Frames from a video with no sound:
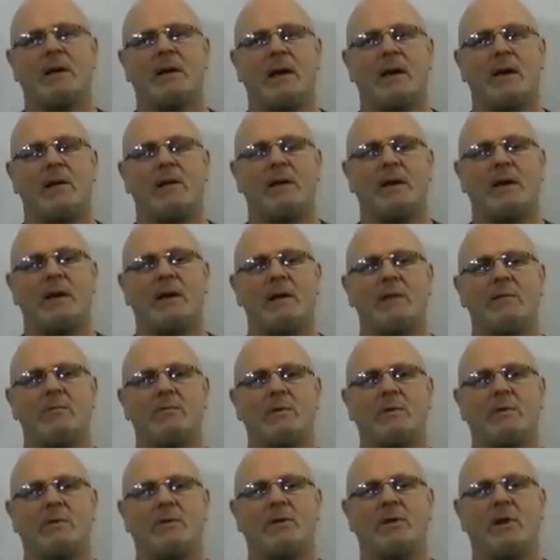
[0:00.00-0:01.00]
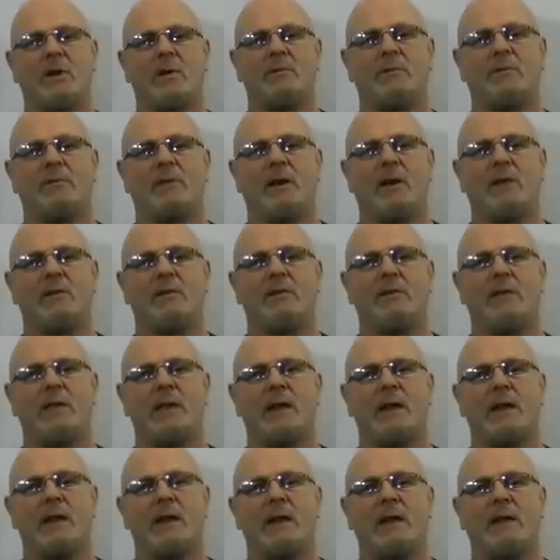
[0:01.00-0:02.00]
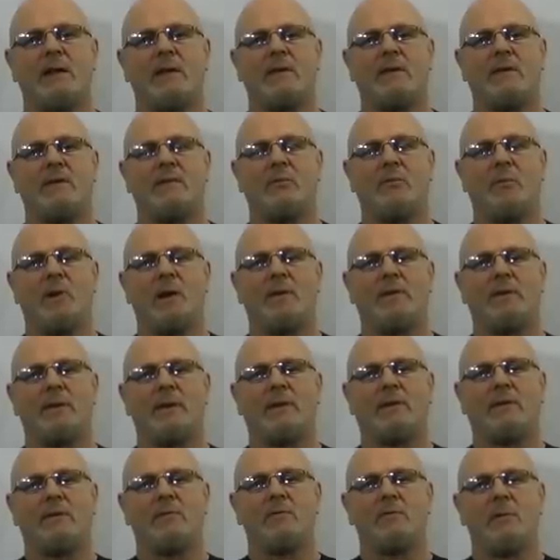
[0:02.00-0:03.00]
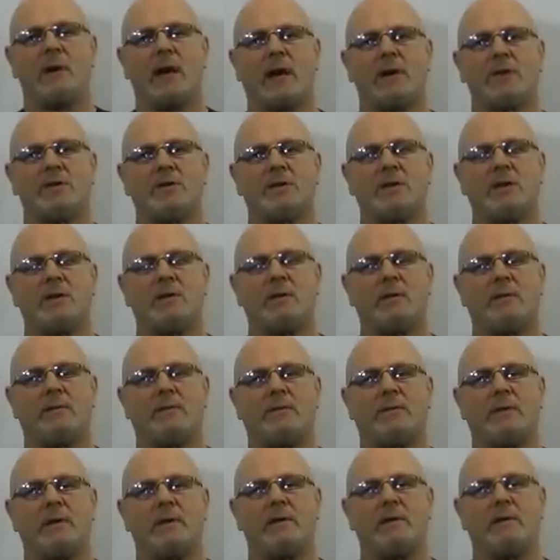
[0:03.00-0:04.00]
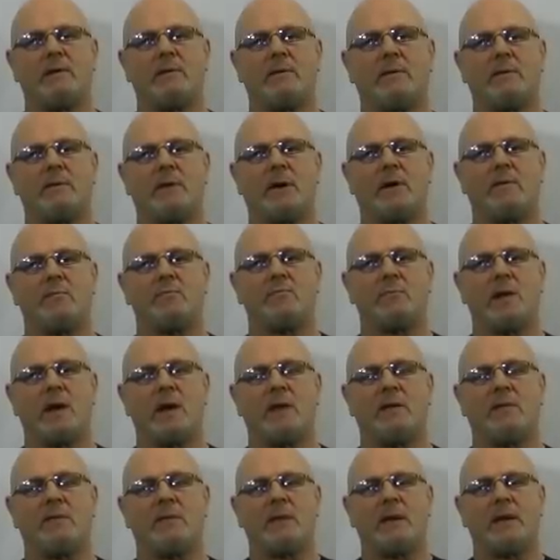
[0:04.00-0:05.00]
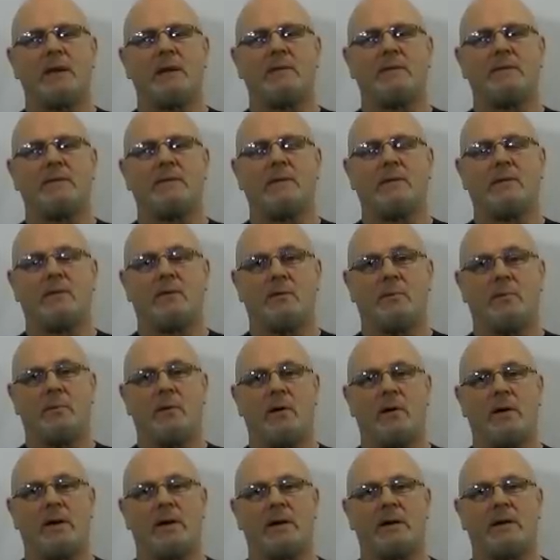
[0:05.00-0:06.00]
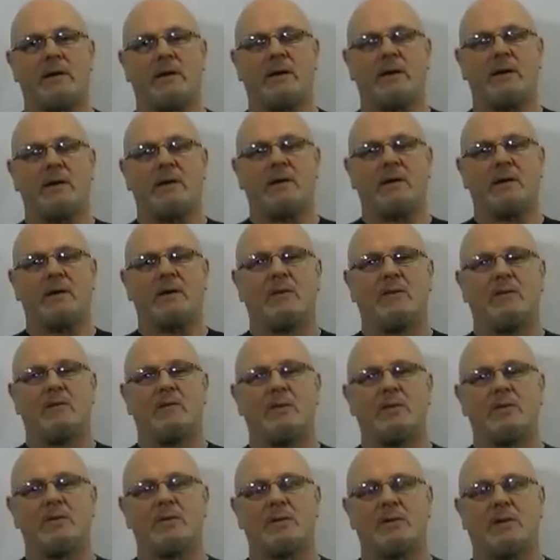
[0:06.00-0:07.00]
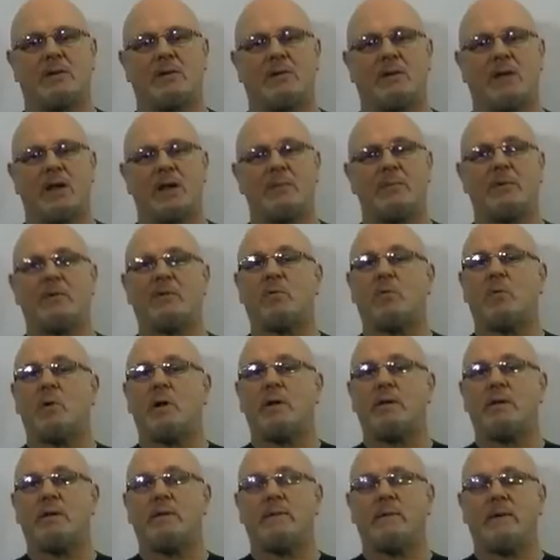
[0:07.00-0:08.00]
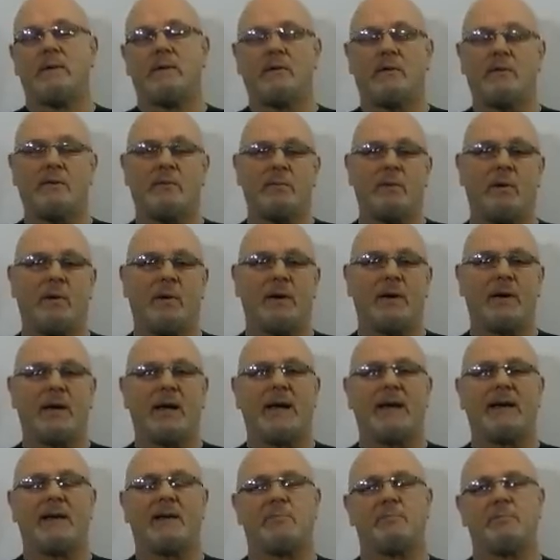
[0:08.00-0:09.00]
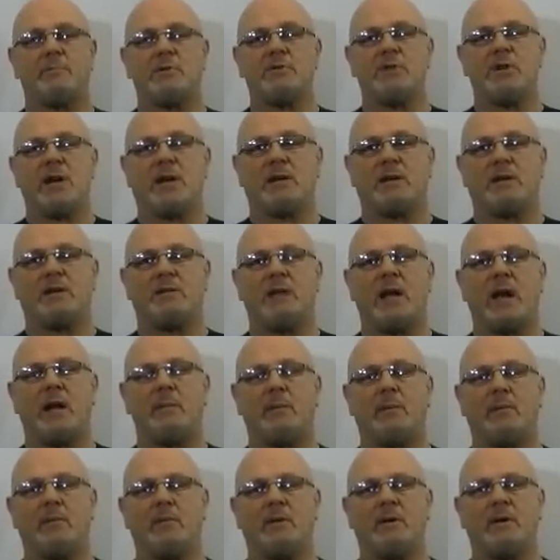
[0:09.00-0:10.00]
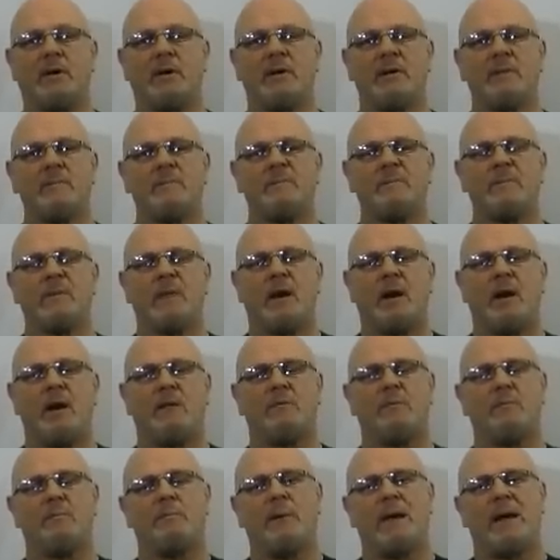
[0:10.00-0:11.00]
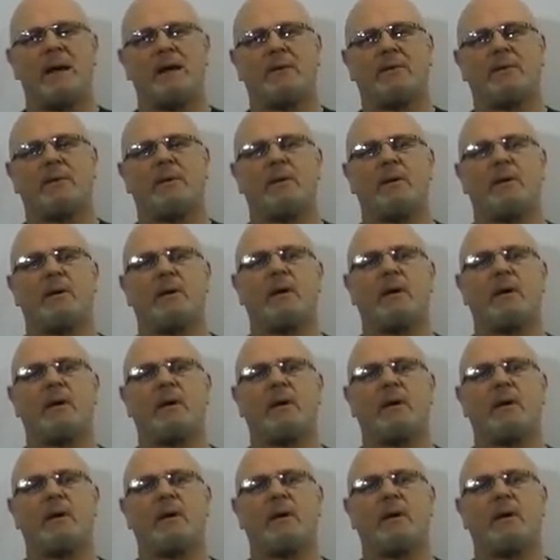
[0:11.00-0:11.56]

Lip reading: Now, in the real time zone, there's a reactionary field around the physical body, or should I say between the physical body and its projected double, of about,